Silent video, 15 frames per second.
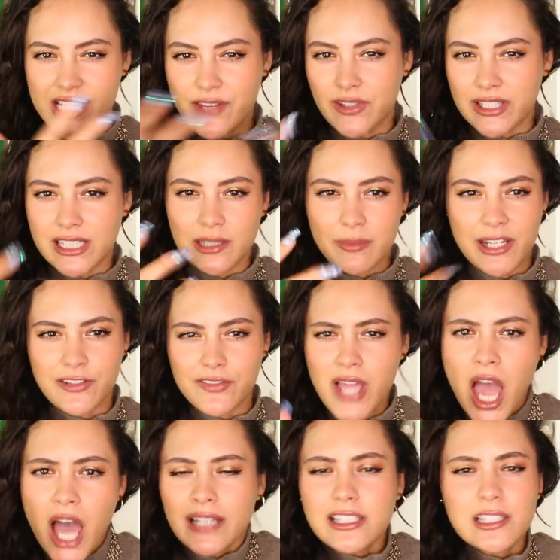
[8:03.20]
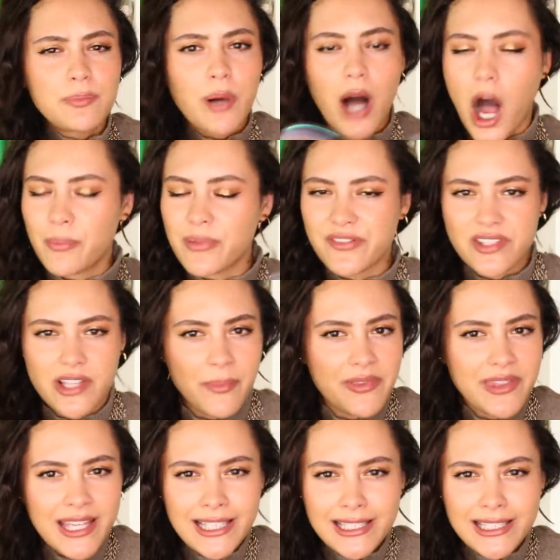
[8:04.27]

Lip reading: give a little bit of, little pop of something,